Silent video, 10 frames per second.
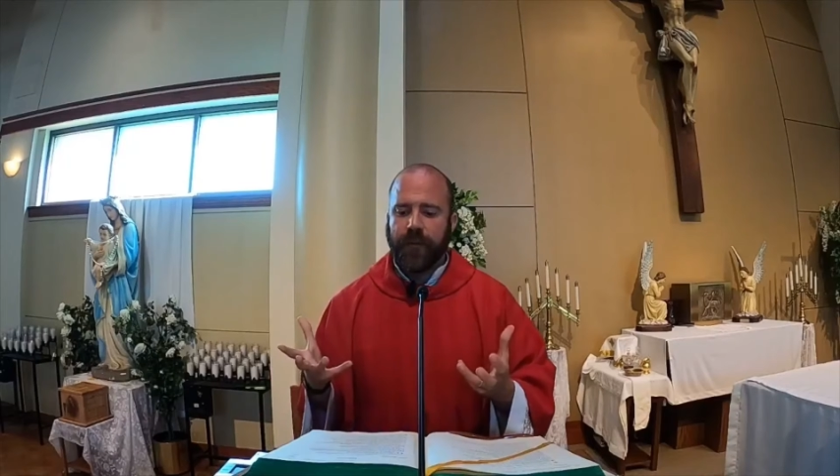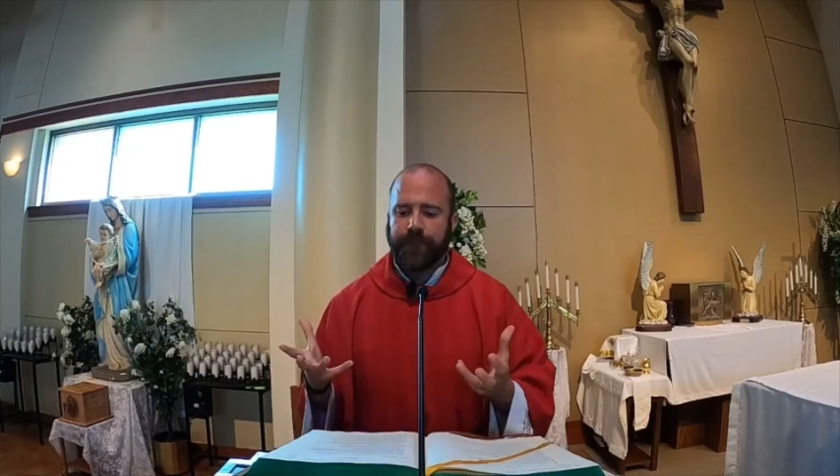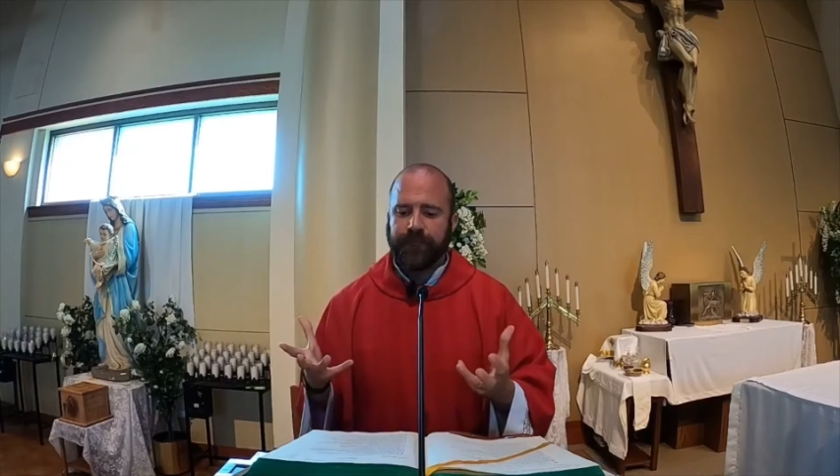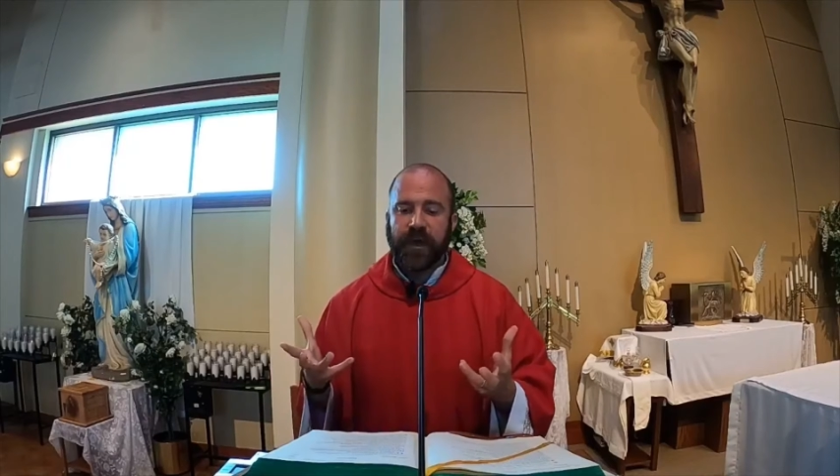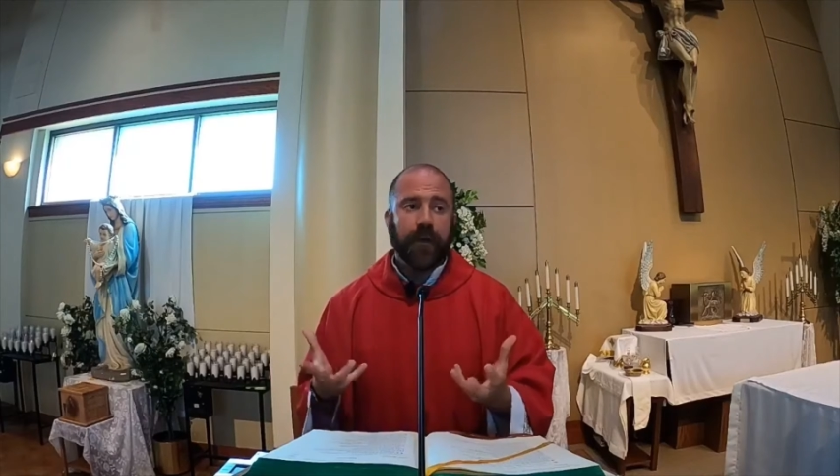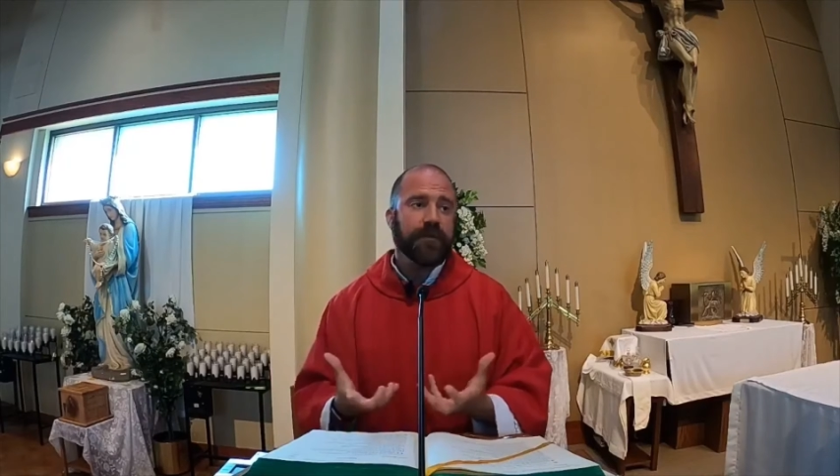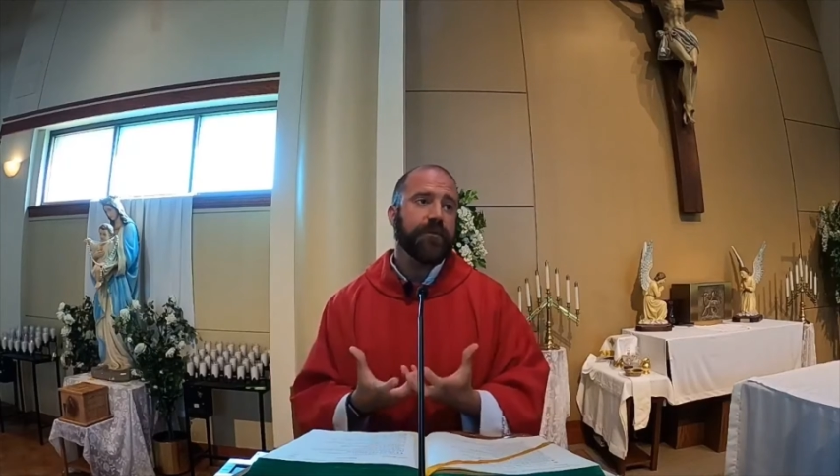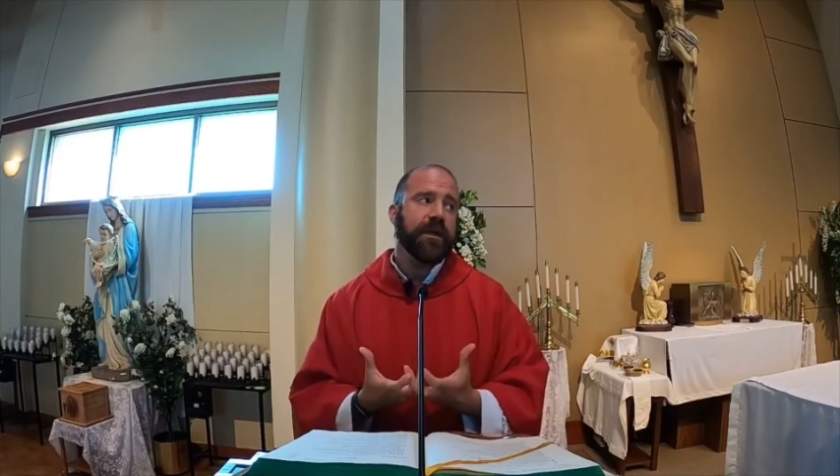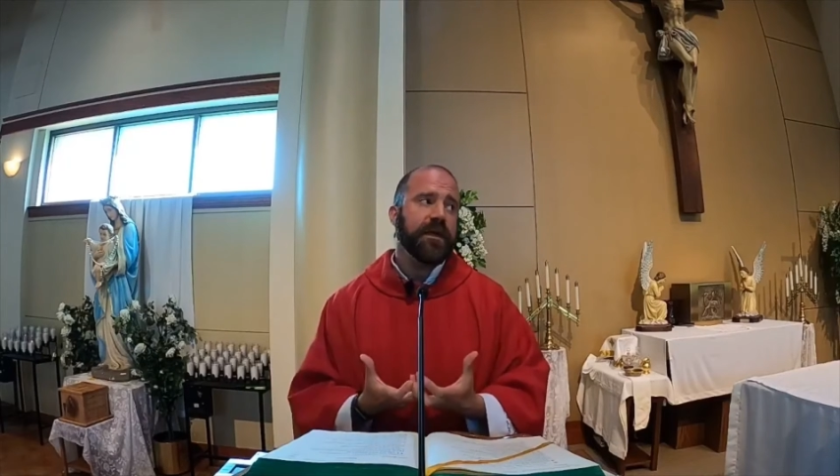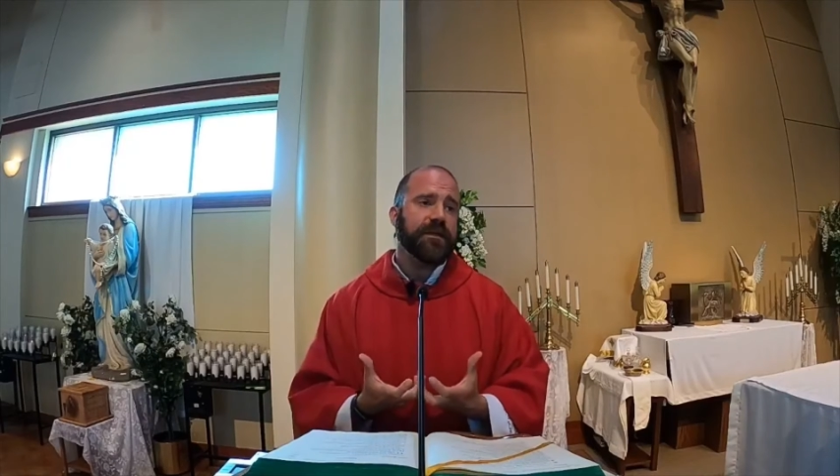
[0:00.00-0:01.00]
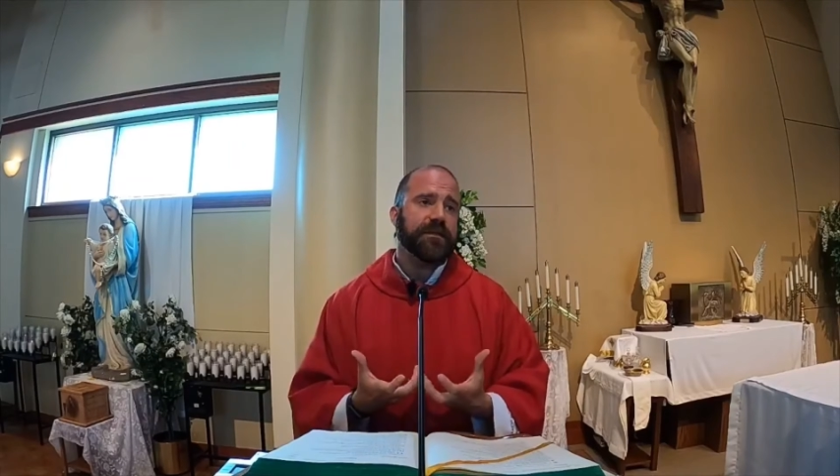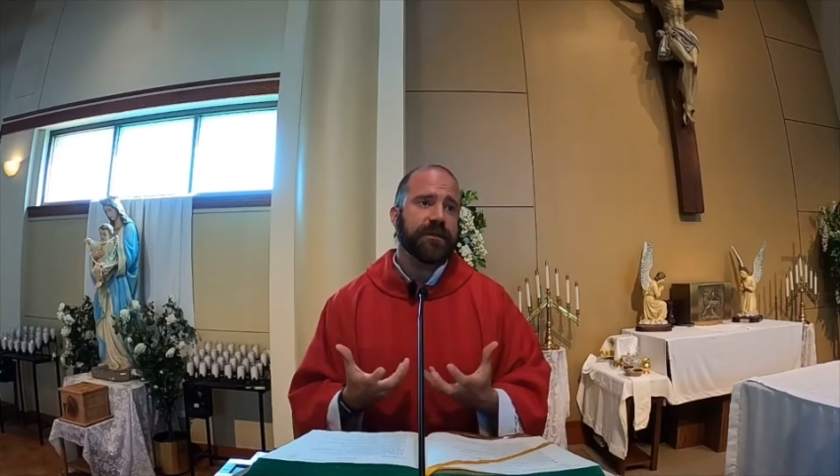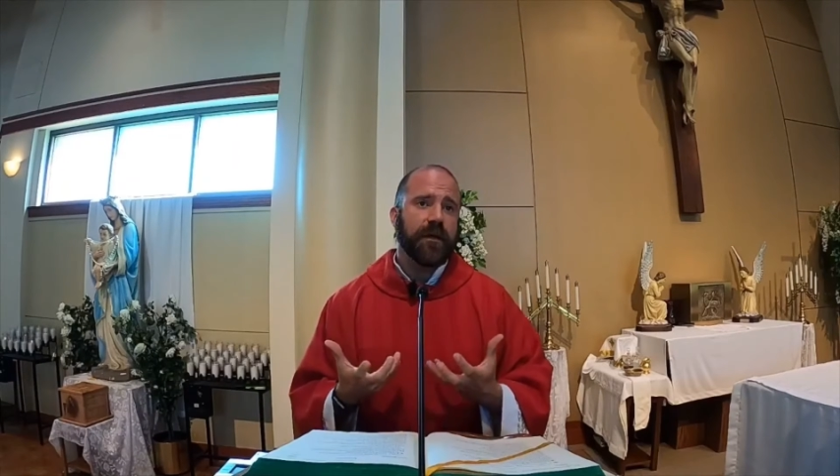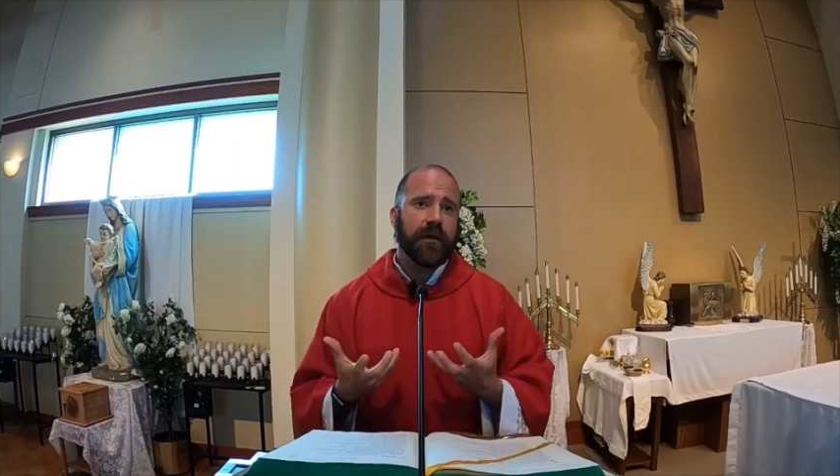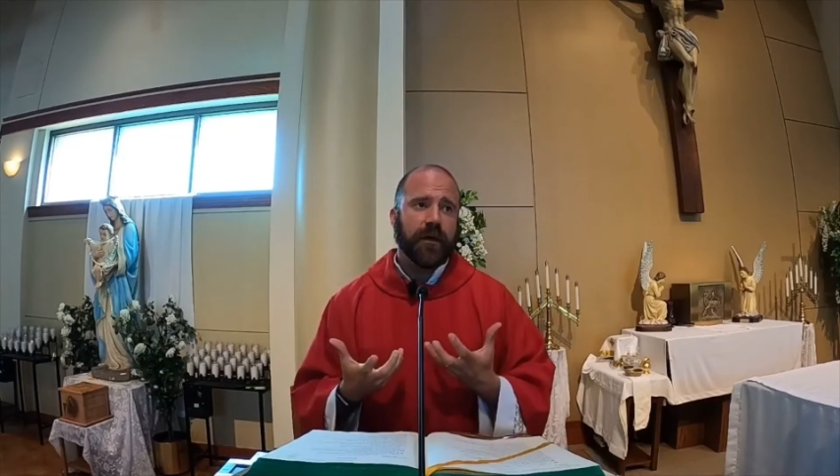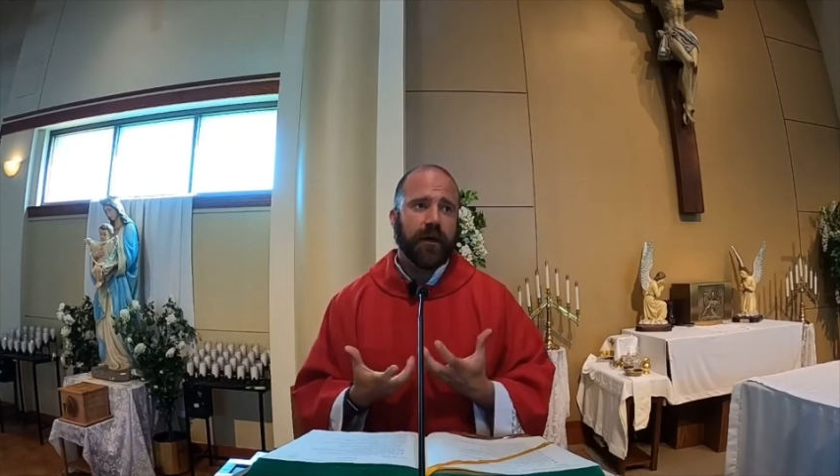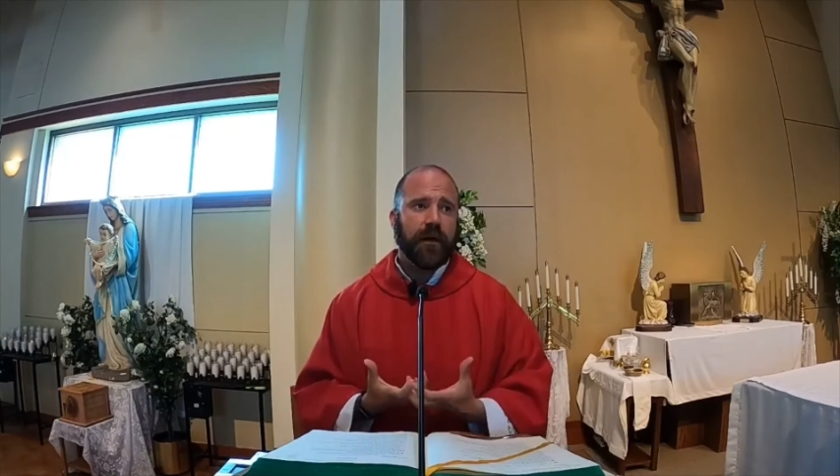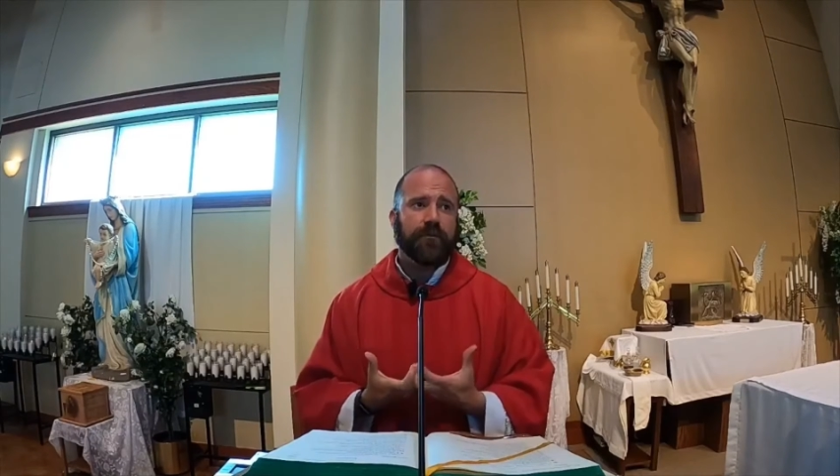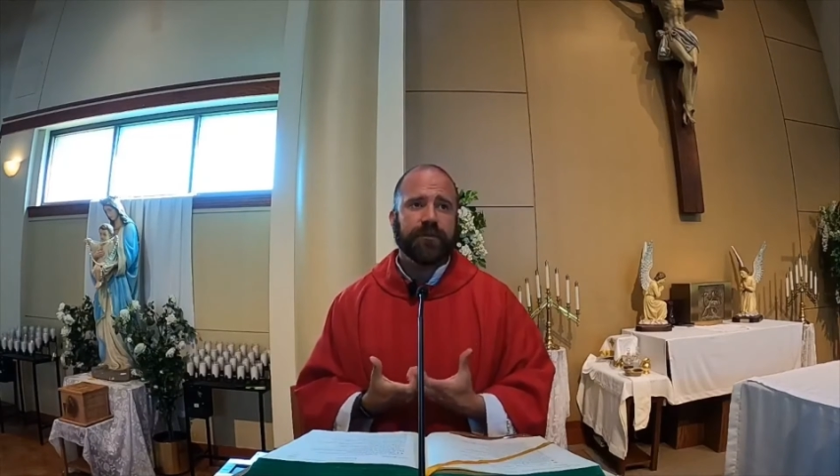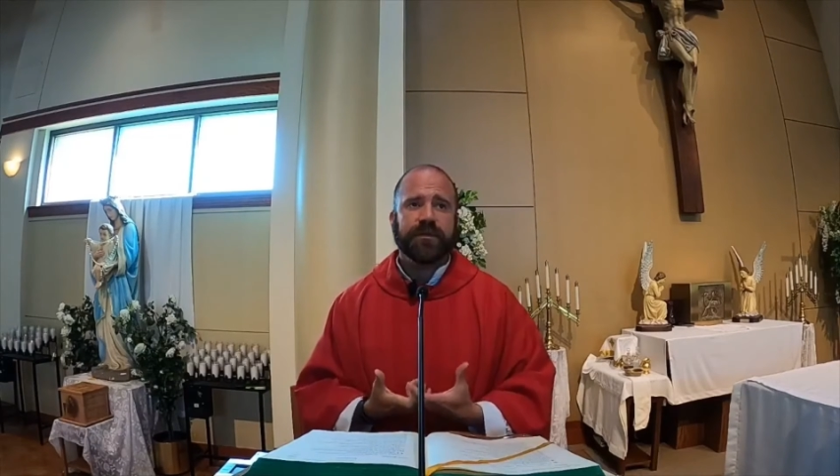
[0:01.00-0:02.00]
come to peace,
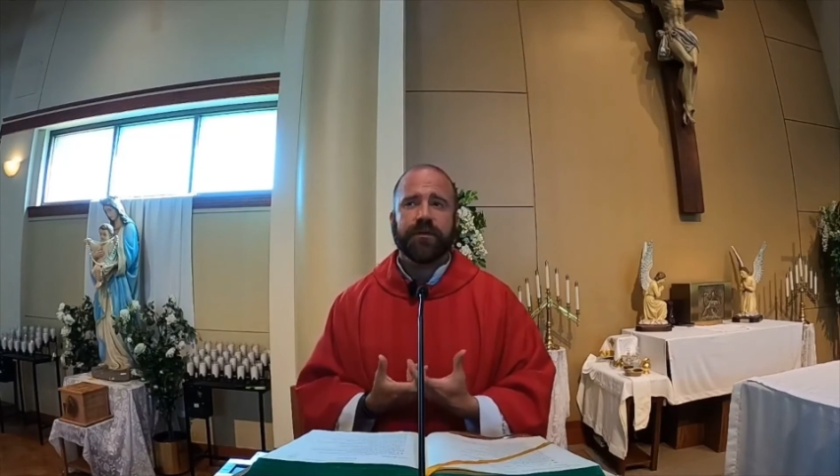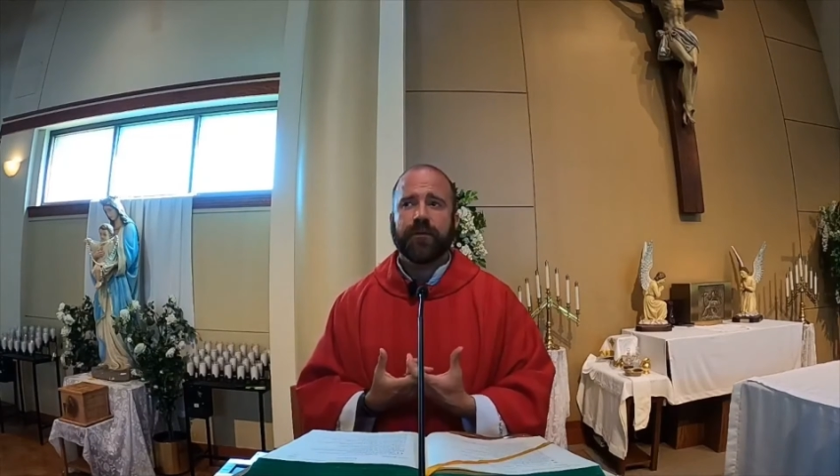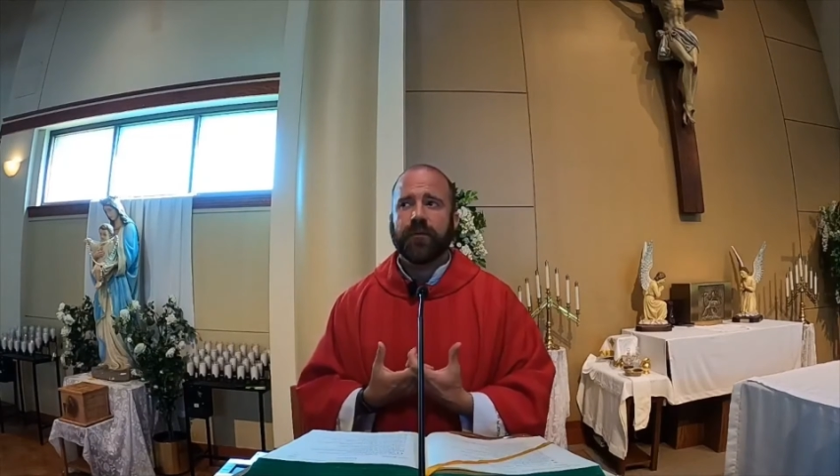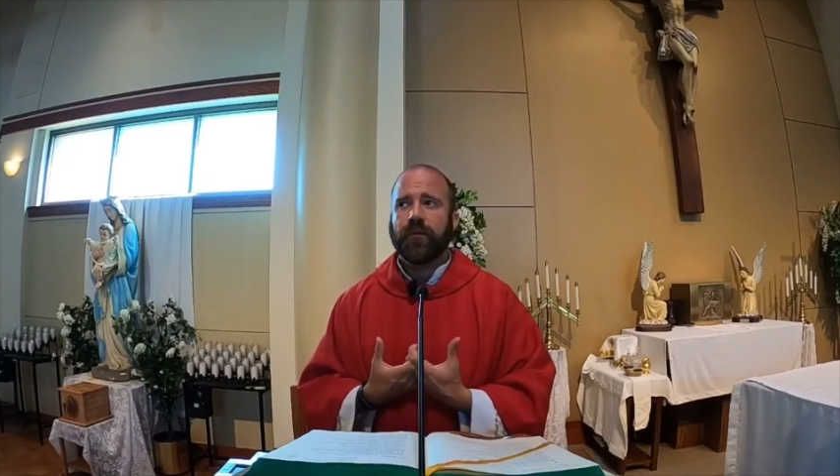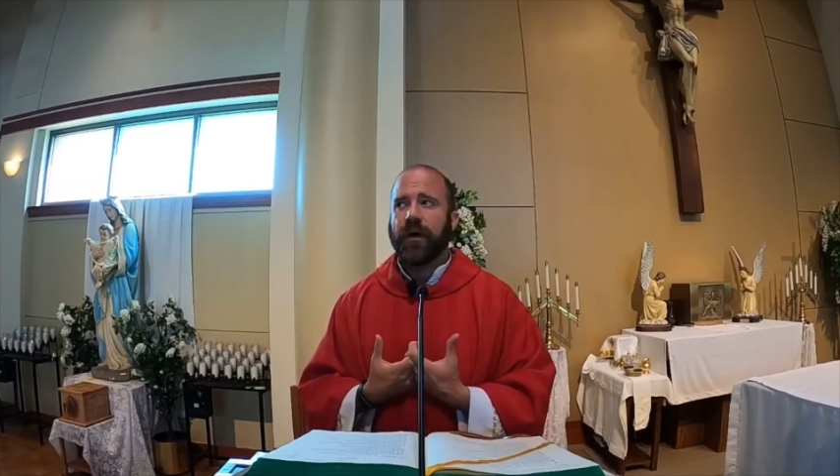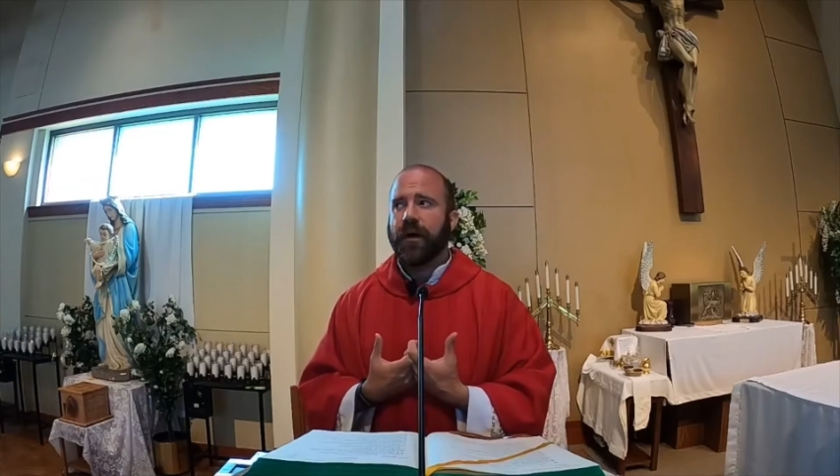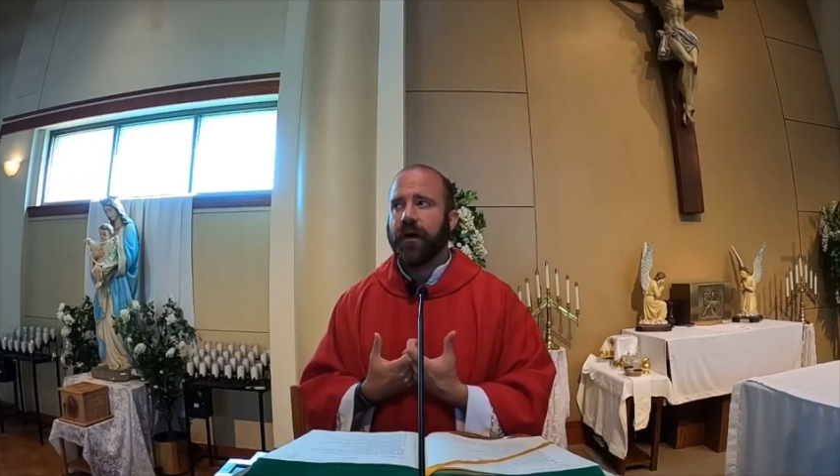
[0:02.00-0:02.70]
come to